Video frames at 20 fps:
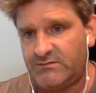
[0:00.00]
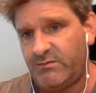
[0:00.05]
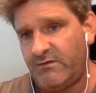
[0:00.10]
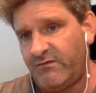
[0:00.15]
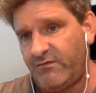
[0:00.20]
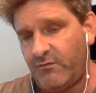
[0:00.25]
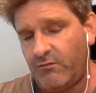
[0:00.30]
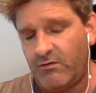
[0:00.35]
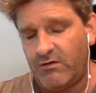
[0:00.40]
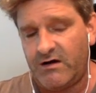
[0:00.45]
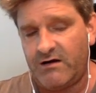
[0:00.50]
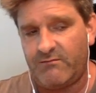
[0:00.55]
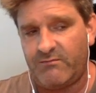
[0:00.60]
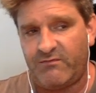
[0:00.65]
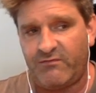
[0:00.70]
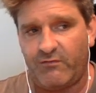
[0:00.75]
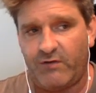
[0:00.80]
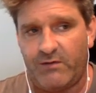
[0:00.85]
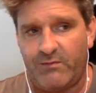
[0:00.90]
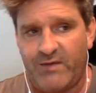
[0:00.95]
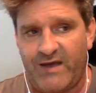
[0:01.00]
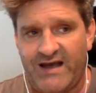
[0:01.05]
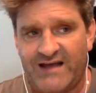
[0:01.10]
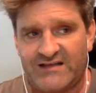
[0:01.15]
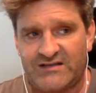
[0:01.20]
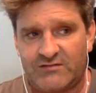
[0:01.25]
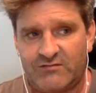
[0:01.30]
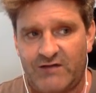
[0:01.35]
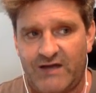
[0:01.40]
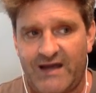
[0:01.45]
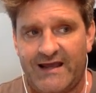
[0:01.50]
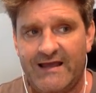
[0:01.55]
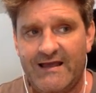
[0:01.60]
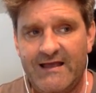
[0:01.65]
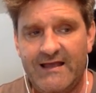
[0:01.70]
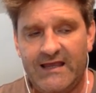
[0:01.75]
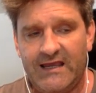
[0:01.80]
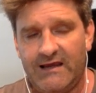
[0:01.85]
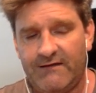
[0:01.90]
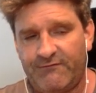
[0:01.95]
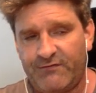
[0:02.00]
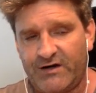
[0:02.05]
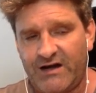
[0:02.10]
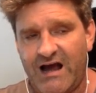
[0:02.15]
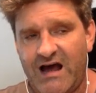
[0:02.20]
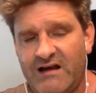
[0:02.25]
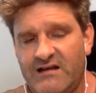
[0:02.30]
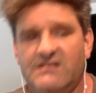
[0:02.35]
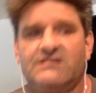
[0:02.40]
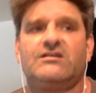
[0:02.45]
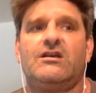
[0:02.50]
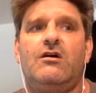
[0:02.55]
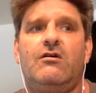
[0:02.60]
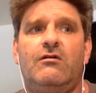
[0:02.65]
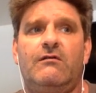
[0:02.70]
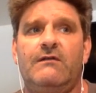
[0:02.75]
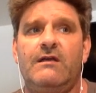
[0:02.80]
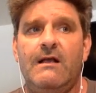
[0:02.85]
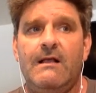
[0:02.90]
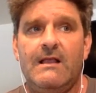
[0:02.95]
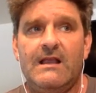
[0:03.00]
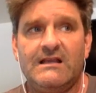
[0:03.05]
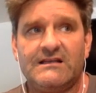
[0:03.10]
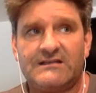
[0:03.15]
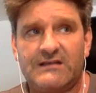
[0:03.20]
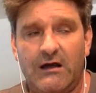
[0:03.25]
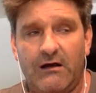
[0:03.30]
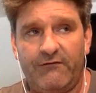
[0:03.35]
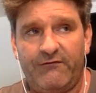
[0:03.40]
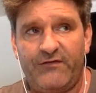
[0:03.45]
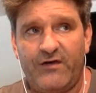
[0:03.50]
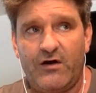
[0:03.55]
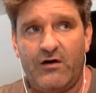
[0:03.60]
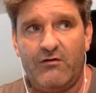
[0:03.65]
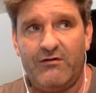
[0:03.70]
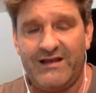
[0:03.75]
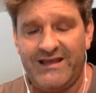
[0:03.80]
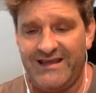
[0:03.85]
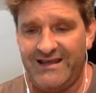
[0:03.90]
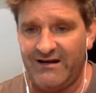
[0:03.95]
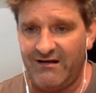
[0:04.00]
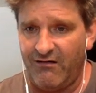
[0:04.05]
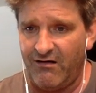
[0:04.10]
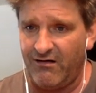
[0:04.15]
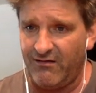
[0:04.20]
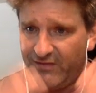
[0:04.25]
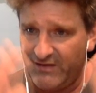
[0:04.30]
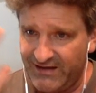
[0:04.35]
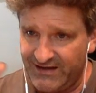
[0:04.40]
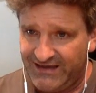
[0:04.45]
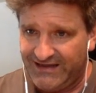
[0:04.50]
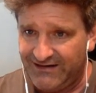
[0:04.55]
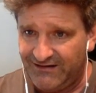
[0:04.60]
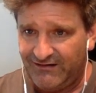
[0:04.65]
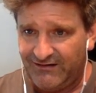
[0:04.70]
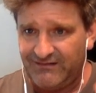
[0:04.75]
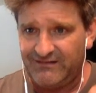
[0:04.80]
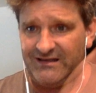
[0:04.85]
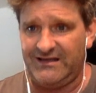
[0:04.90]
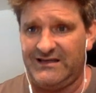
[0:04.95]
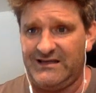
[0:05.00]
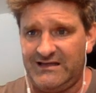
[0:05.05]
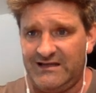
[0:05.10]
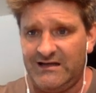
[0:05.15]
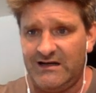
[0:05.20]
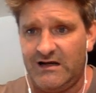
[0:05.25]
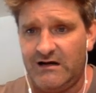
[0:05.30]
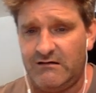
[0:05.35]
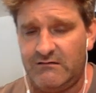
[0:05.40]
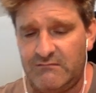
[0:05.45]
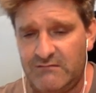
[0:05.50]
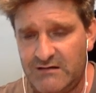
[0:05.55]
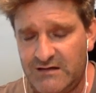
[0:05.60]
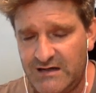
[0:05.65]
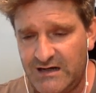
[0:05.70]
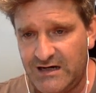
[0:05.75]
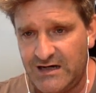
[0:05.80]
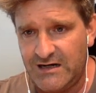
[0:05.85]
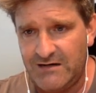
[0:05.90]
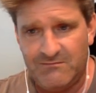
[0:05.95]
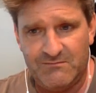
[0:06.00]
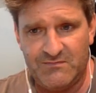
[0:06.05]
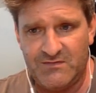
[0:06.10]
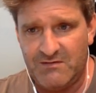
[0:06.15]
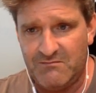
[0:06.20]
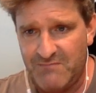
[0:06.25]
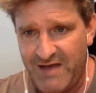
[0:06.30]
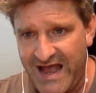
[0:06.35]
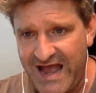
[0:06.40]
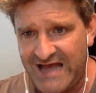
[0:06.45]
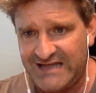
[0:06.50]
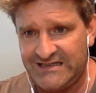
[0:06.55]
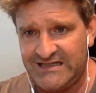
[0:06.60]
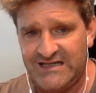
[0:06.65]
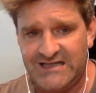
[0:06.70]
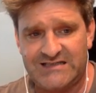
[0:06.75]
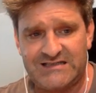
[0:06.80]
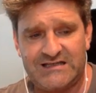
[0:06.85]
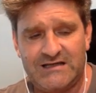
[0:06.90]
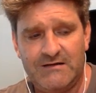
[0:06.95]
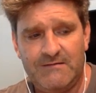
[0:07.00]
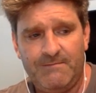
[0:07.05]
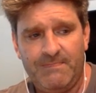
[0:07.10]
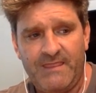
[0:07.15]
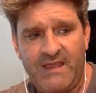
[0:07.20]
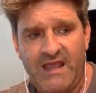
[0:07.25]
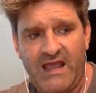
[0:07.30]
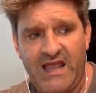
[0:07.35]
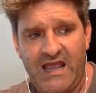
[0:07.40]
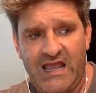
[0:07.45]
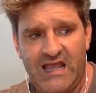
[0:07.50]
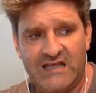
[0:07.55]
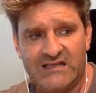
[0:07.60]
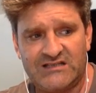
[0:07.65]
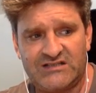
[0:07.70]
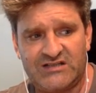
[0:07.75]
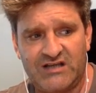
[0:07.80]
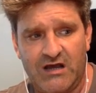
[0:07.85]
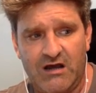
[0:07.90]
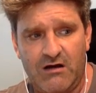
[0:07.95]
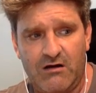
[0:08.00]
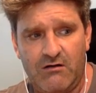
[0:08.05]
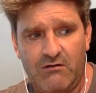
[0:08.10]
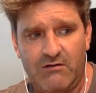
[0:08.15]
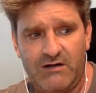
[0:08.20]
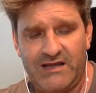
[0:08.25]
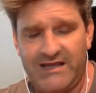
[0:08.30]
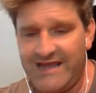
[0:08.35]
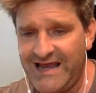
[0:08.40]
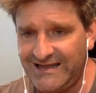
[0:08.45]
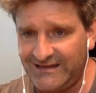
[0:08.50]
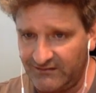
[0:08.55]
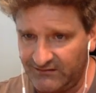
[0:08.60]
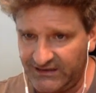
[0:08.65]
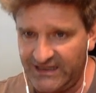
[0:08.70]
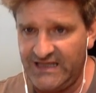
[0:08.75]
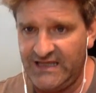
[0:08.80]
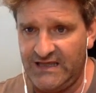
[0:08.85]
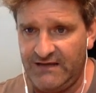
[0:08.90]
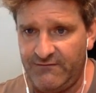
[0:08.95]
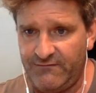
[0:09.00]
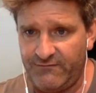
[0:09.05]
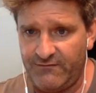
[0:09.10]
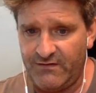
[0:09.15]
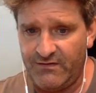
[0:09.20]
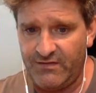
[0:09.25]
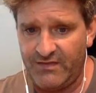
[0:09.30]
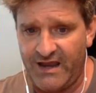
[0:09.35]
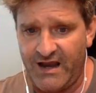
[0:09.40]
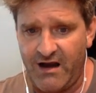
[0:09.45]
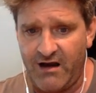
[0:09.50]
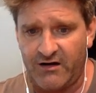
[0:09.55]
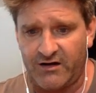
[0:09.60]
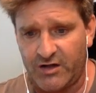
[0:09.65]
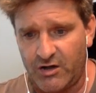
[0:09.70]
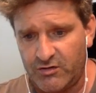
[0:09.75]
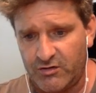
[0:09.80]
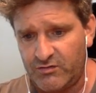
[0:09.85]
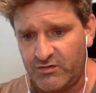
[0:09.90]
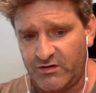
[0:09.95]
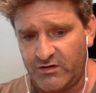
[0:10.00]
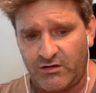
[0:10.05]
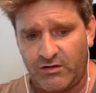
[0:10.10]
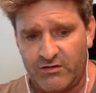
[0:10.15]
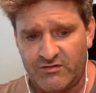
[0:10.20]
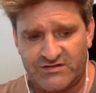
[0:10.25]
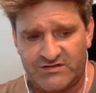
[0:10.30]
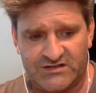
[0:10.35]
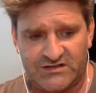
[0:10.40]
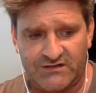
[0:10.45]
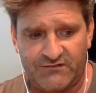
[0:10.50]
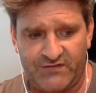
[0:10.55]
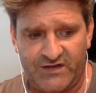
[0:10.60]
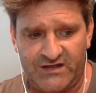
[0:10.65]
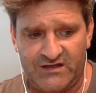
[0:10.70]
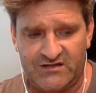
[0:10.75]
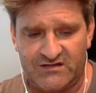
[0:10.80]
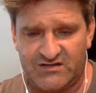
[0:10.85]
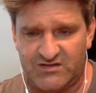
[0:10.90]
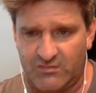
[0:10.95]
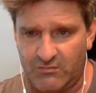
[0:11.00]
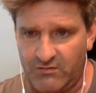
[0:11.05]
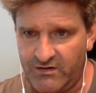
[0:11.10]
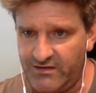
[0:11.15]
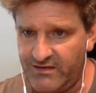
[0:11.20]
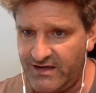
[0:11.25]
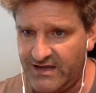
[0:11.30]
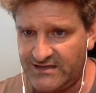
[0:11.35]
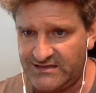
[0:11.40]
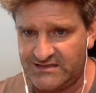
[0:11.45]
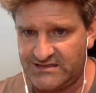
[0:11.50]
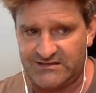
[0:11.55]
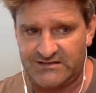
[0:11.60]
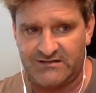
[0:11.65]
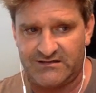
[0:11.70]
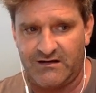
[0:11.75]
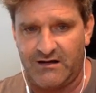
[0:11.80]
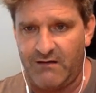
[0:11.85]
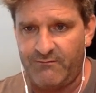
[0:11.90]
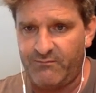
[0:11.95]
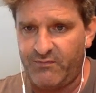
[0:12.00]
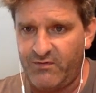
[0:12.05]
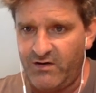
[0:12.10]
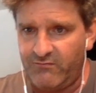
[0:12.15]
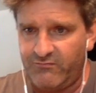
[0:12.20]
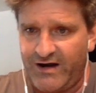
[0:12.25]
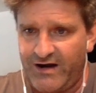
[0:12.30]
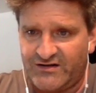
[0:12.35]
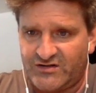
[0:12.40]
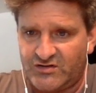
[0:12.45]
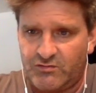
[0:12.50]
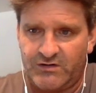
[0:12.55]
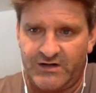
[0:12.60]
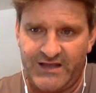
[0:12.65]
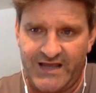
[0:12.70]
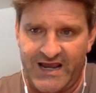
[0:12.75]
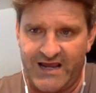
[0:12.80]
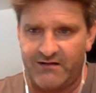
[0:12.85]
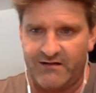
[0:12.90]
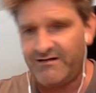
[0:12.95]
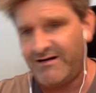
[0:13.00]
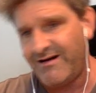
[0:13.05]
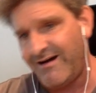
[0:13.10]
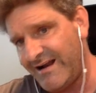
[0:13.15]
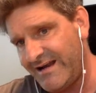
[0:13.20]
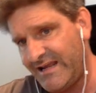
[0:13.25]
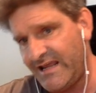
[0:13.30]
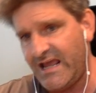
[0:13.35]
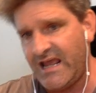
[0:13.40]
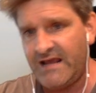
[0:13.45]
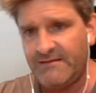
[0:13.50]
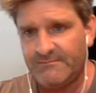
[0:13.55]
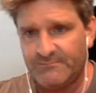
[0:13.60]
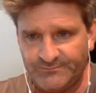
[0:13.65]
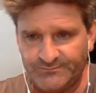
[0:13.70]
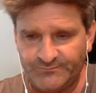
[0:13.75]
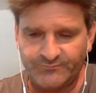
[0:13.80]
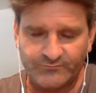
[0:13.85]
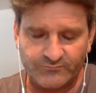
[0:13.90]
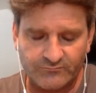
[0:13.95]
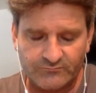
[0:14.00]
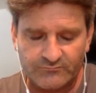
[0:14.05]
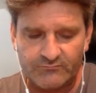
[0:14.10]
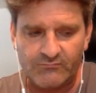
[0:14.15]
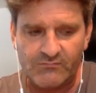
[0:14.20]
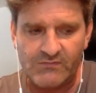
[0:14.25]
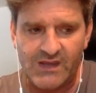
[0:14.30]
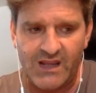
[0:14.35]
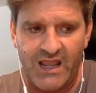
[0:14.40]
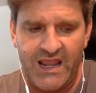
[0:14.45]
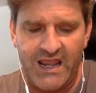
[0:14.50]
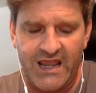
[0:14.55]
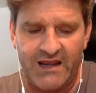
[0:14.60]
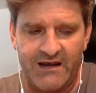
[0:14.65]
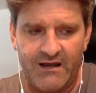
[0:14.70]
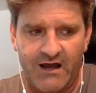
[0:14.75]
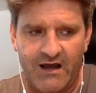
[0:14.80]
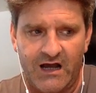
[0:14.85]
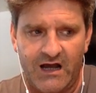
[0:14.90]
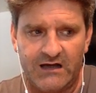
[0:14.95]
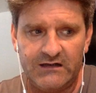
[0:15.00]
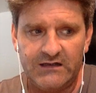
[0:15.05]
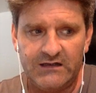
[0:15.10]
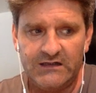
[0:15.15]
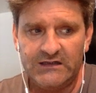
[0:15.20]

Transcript: before he passed away. He had forgotten his own cell phone in all the madness. And so he had to leave there, go to the closest convenience store that's up Route 28 or 98. And,